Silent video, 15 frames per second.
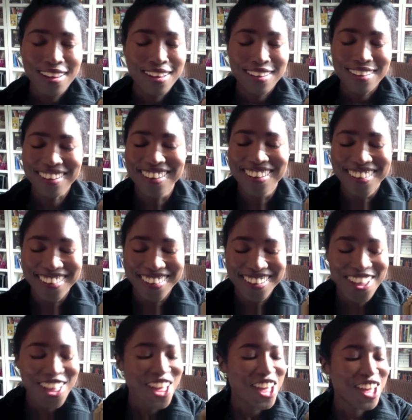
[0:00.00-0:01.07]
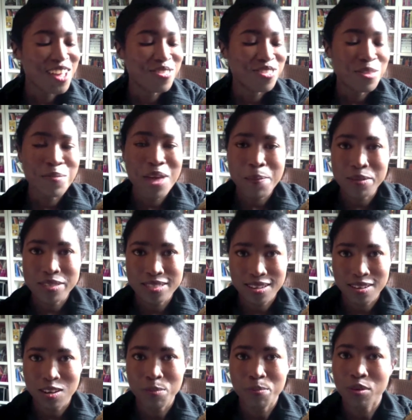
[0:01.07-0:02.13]
The maple
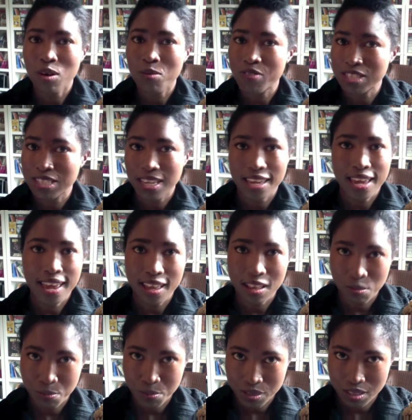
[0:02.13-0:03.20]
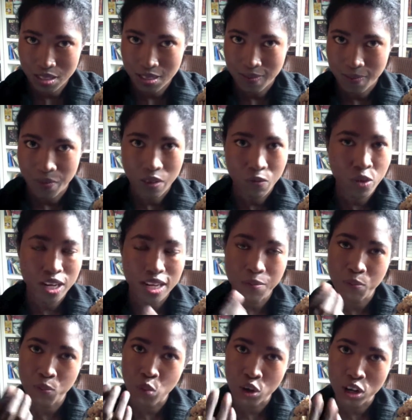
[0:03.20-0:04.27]
syrup obviously helps.
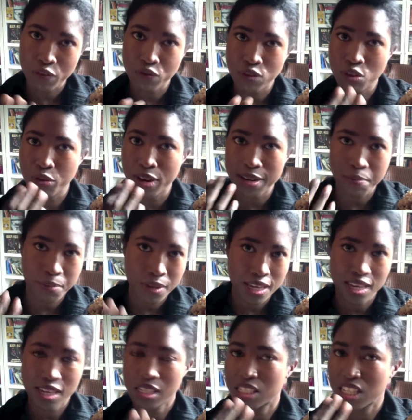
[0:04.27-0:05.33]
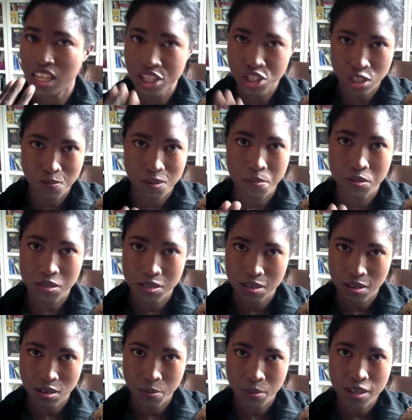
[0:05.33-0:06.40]
Really wonderful grade B, delicious maple
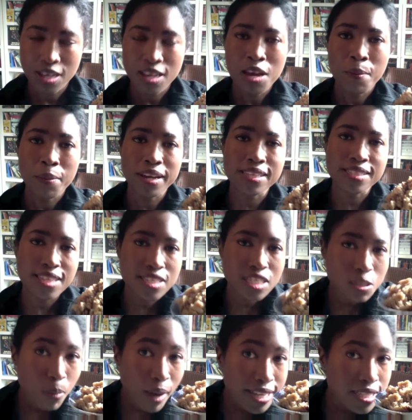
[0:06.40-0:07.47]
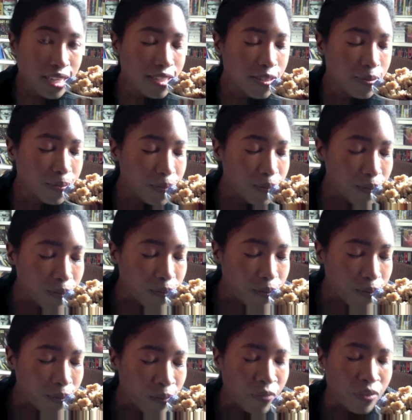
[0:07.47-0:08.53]
syrup. But it's these spices
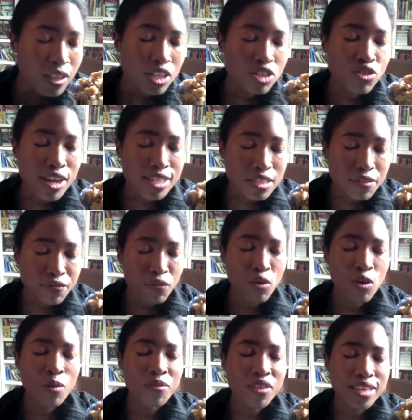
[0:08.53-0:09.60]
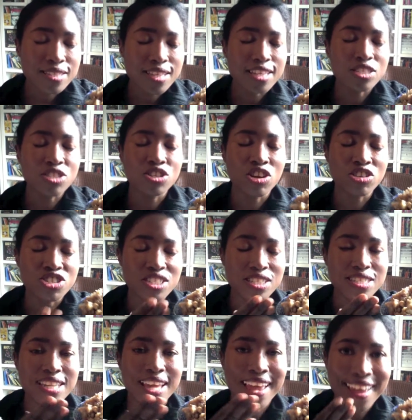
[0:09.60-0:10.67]
that transform this into not just a
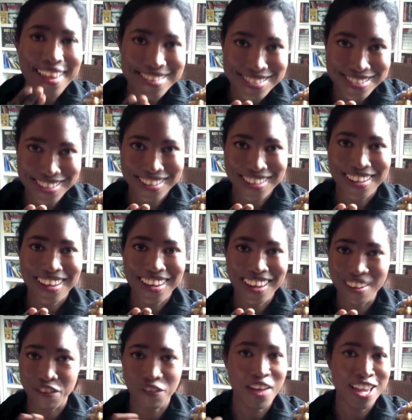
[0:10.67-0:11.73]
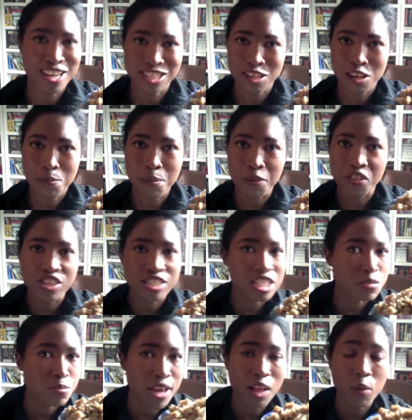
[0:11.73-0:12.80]
taste event, but the
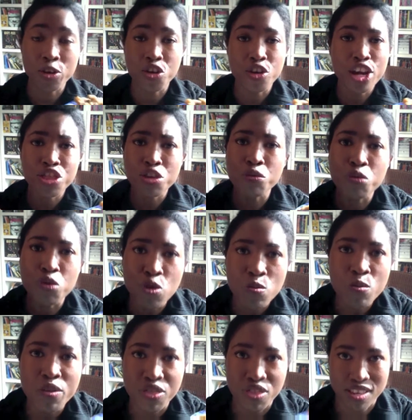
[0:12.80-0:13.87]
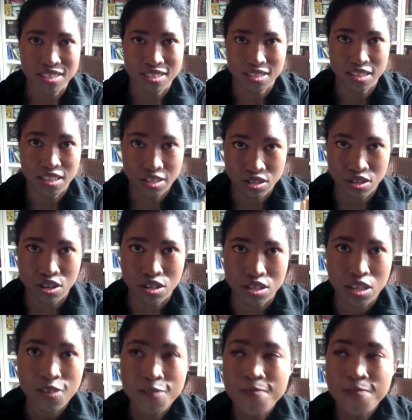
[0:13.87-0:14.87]
smell. When you're in the room with this dessert,